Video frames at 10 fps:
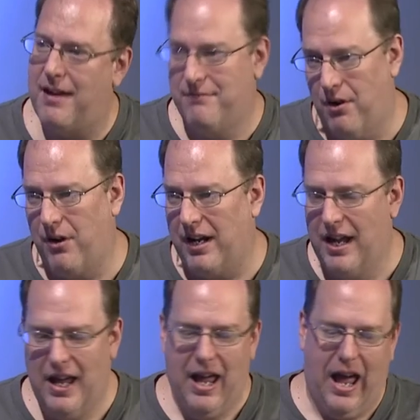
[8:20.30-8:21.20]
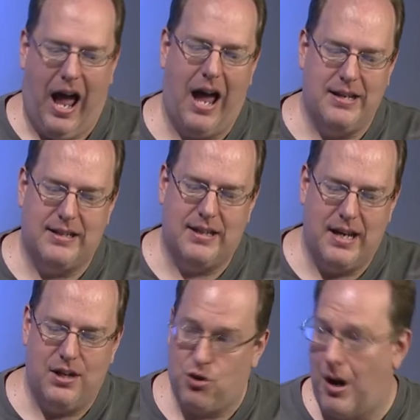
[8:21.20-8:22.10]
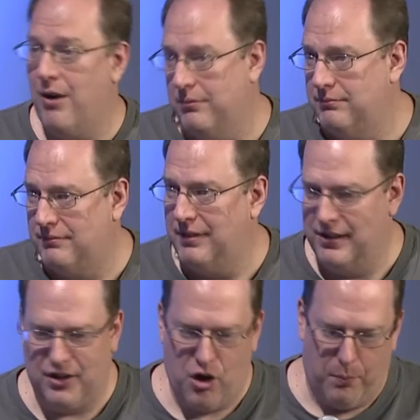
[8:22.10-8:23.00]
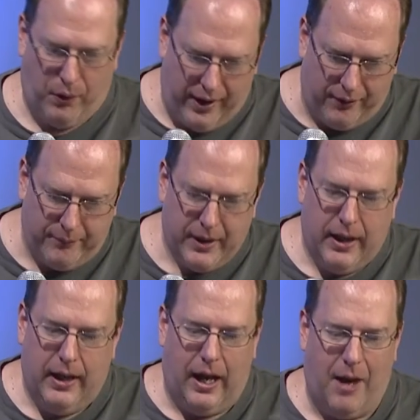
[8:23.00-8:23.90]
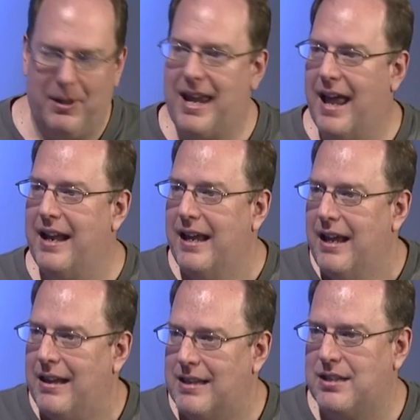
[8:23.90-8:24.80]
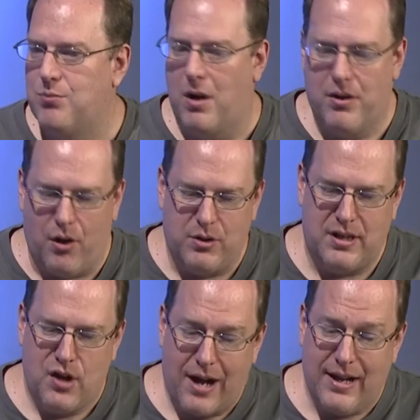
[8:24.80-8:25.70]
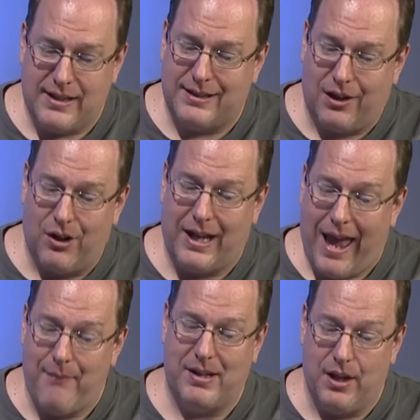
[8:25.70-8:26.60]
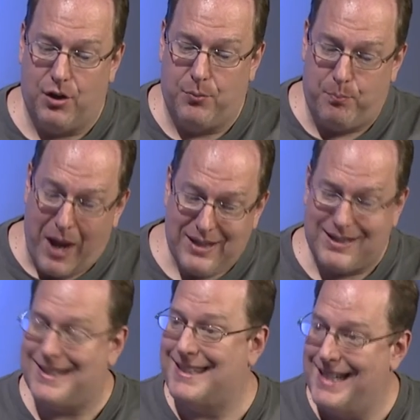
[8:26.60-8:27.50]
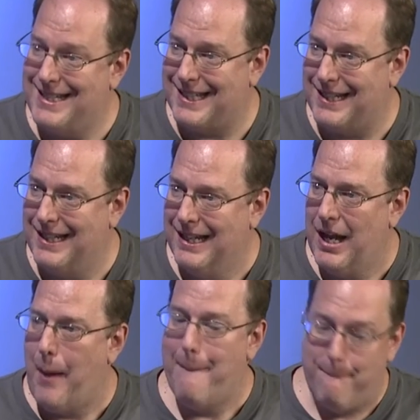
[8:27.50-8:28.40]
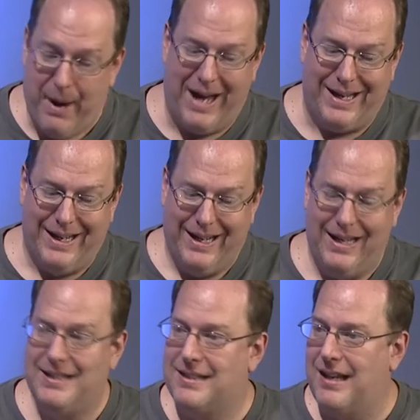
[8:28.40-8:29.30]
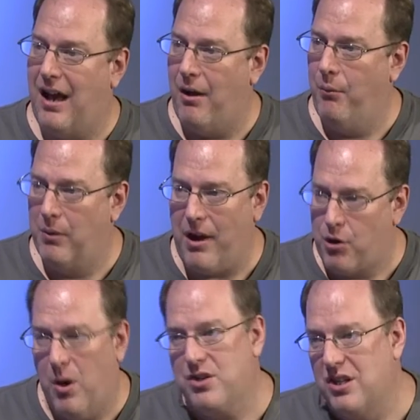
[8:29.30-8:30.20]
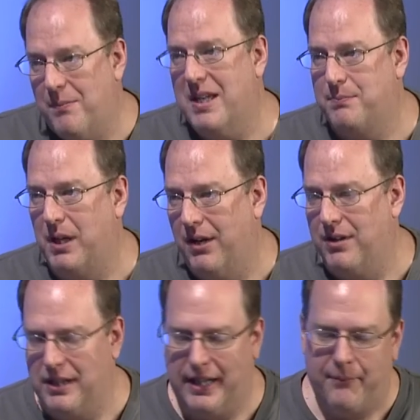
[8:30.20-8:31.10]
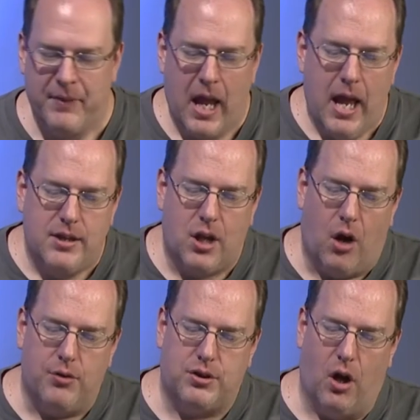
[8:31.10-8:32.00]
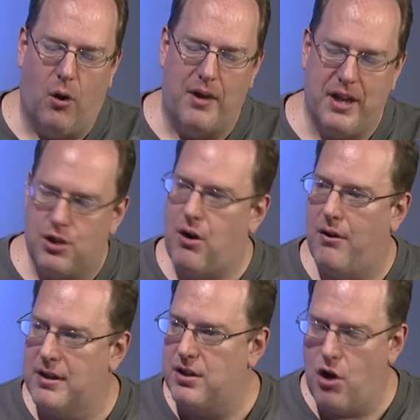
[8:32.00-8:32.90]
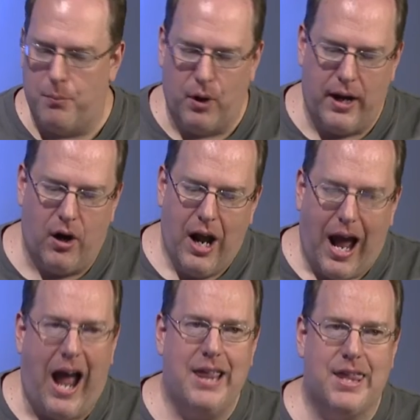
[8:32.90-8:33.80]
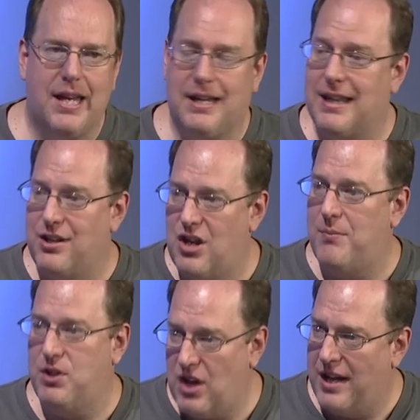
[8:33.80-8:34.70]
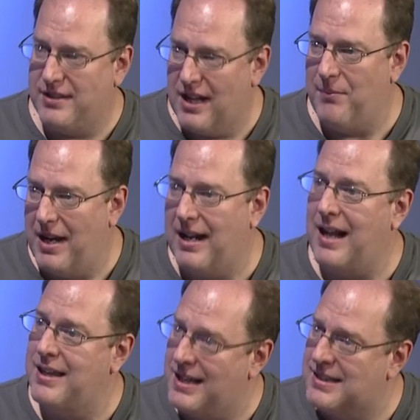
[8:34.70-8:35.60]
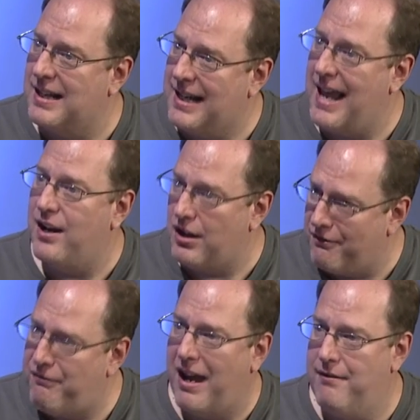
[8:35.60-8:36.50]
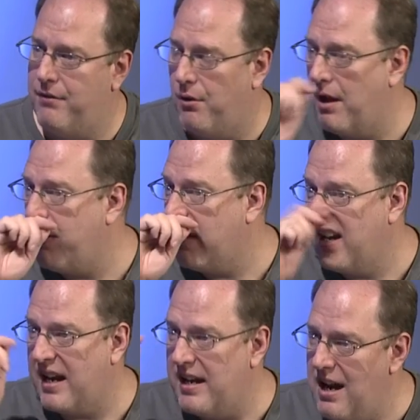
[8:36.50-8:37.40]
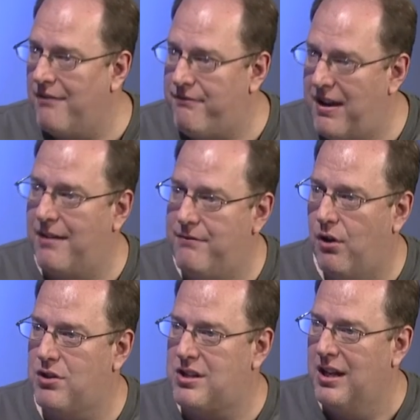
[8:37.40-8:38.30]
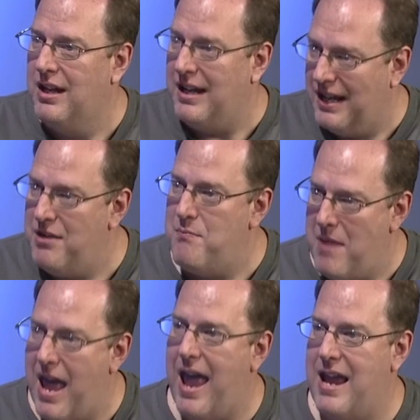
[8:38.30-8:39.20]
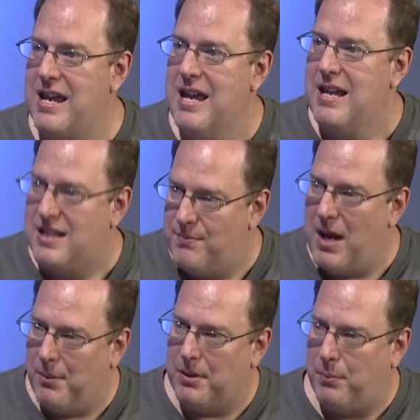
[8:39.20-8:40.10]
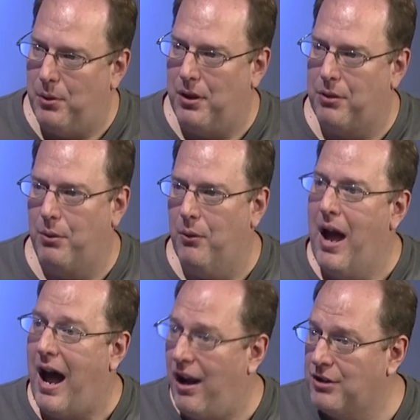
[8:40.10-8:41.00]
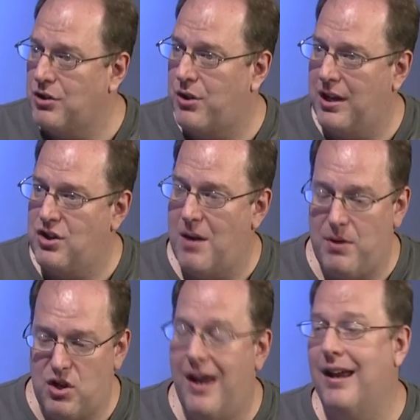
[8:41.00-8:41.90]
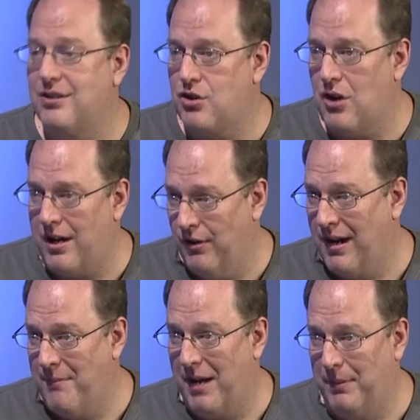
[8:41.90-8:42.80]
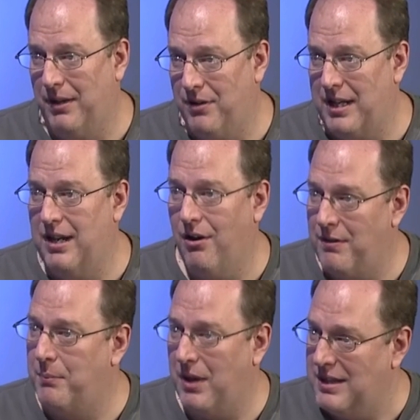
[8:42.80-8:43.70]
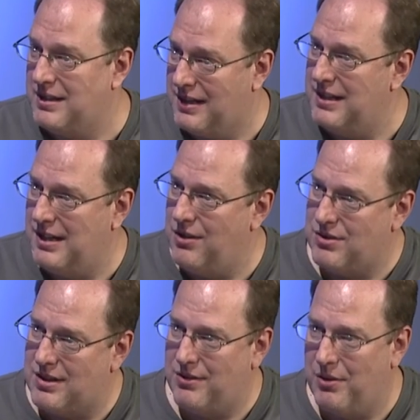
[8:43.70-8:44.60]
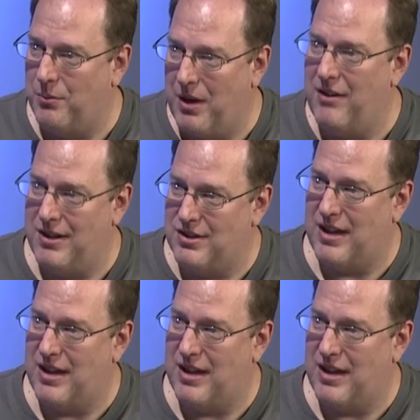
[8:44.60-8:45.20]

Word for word: voting, I see Trout is a no-brainer. Um, again, this is one of those. He's not necessarily having the best season, right? But he's without question the best player in the league. Yes, definitely. So so I think Trout is a no-brainer. I think that JBJ is going to make it. I you think do. he's going to get okay. it on the fan vote. I think he got enough fan votes in yep. May to be able to pull it through. I also think JBJ has a shot at your comeback player of the year if he plays continues to where he's I'm